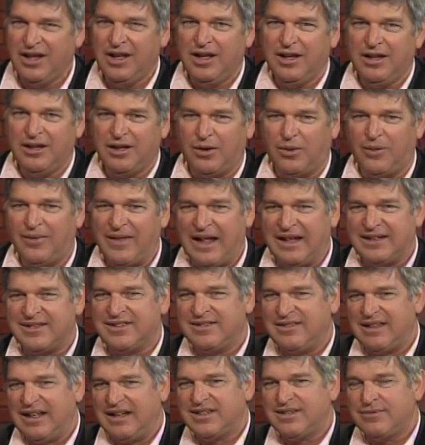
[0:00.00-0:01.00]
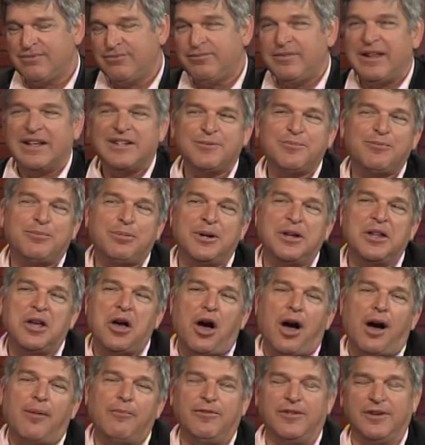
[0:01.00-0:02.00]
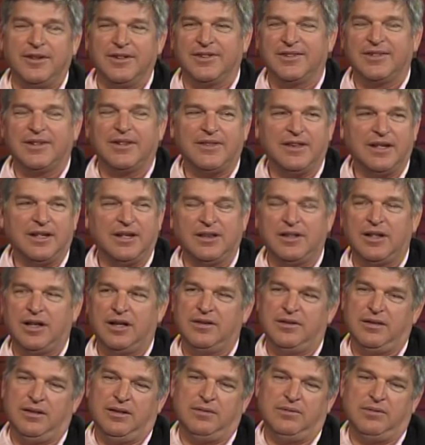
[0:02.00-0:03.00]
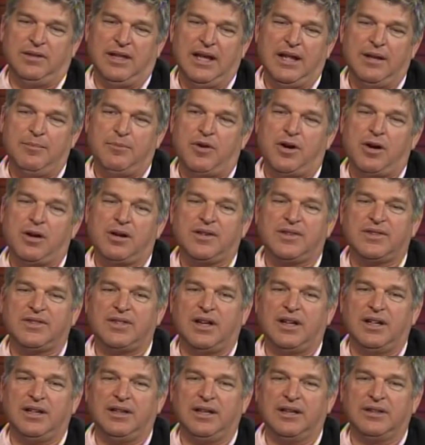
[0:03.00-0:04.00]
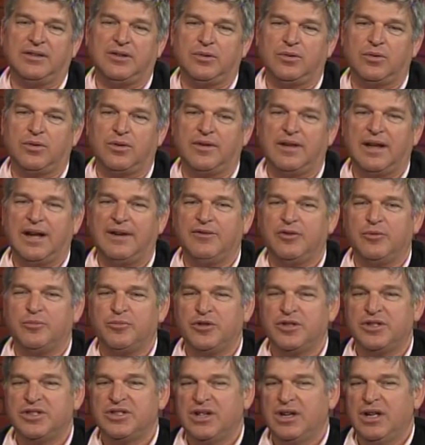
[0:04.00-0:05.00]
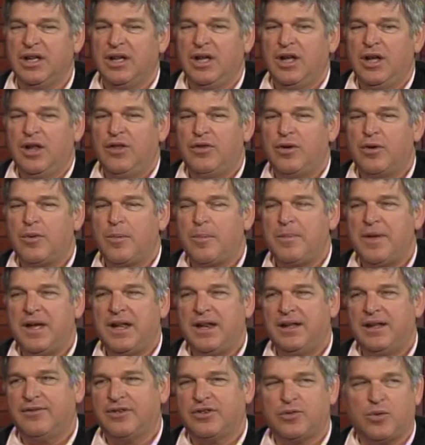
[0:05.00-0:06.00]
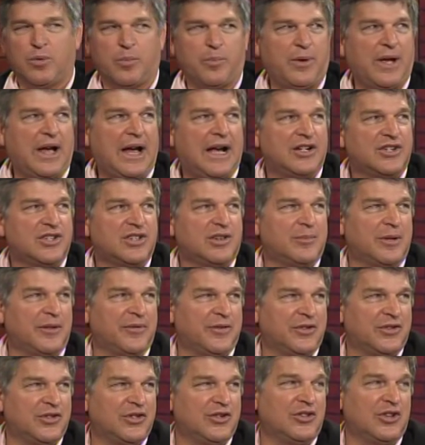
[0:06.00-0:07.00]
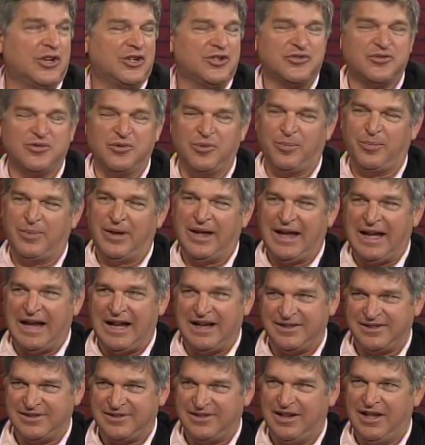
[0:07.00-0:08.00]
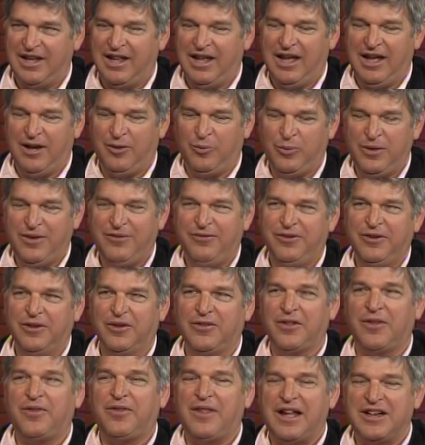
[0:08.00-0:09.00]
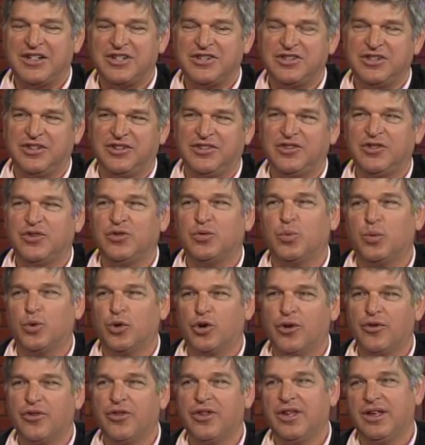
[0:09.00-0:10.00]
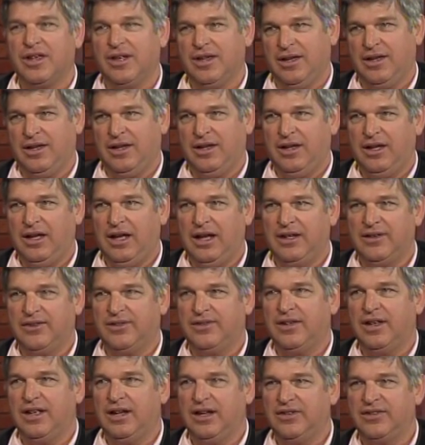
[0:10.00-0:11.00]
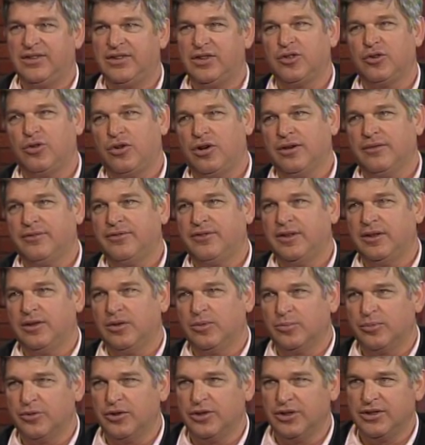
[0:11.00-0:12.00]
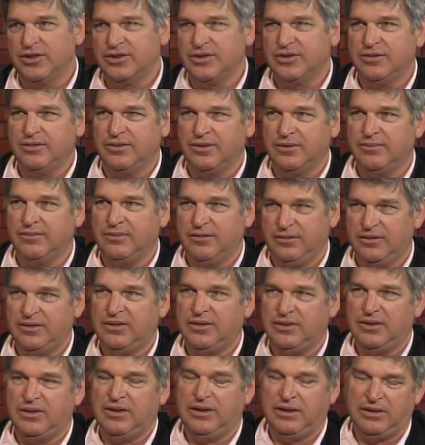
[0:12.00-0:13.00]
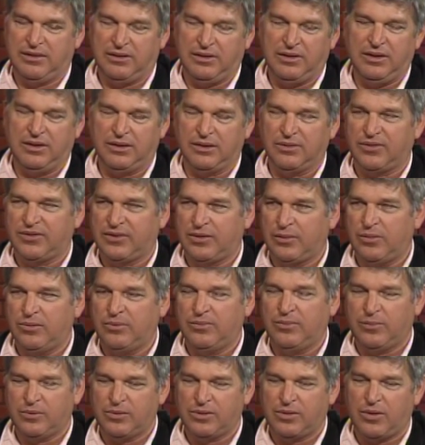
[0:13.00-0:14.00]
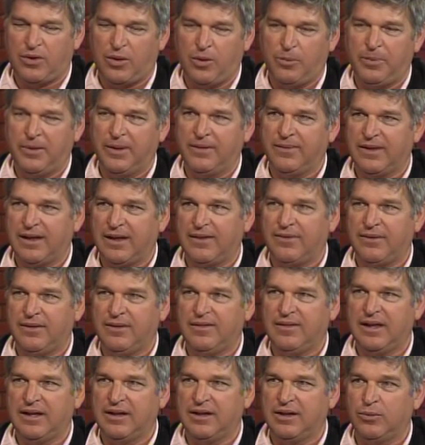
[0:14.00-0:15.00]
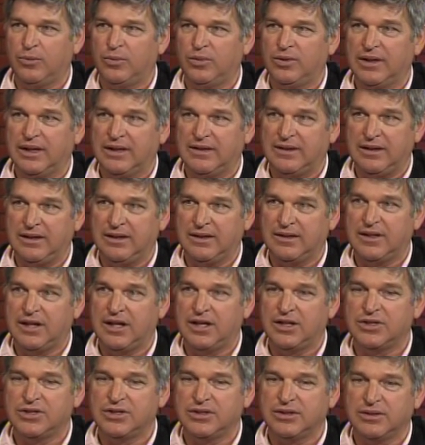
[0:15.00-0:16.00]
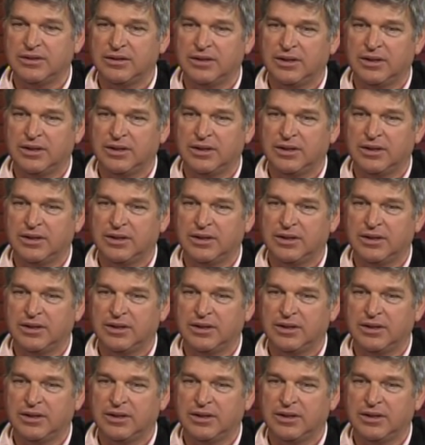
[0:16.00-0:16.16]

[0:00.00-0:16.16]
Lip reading: And that's pretty obvious. I think a landmark site like the Northern Avenue Bridge, there are many who are passionate about this industrial past, and we feel that that's just as worthy as the Longfellow Bridge. So we're hoping that it will get the attention.